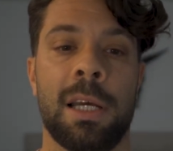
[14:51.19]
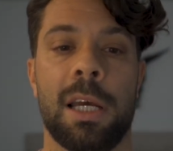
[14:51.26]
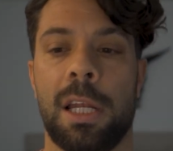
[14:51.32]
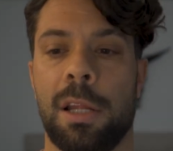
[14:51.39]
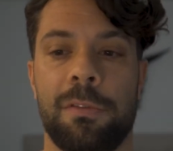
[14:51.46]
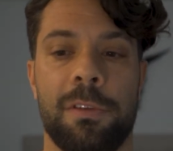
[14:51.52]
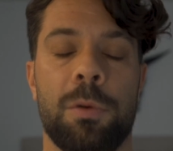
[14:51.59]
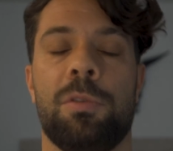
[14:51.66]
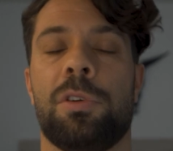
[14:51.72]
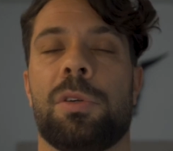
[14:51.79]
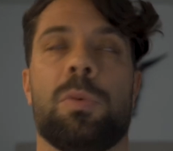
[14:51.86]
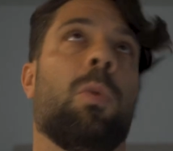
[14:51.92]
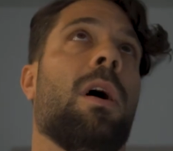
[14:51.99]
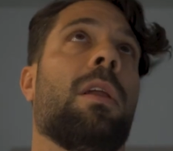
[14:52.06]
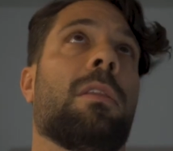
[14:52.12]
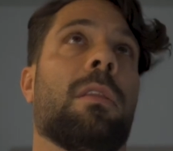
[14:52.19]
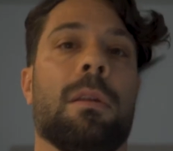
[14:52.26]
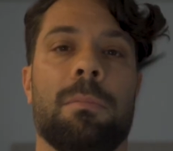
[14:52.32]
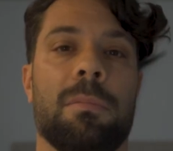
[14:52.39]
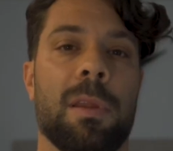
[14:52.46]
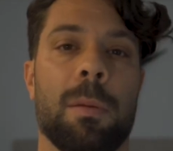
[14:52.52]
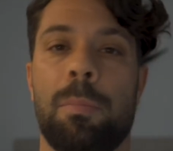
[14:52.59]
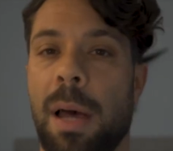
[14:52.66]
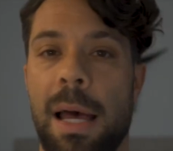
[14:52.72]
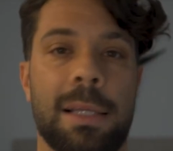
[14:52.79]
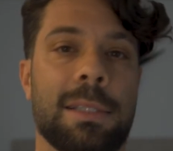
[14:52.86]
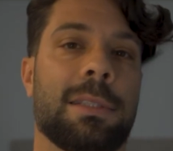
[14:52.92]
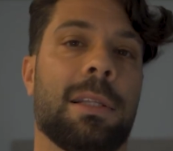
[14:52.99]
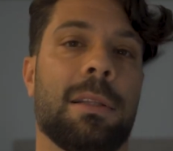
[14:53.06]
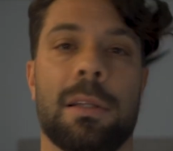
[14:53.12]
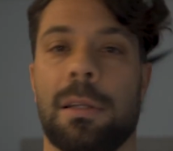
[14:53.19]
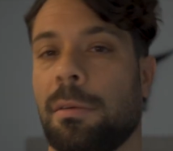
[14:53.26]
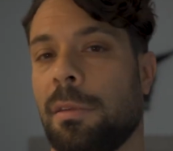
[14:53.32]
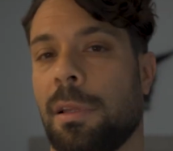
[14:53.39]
and if you just want the best and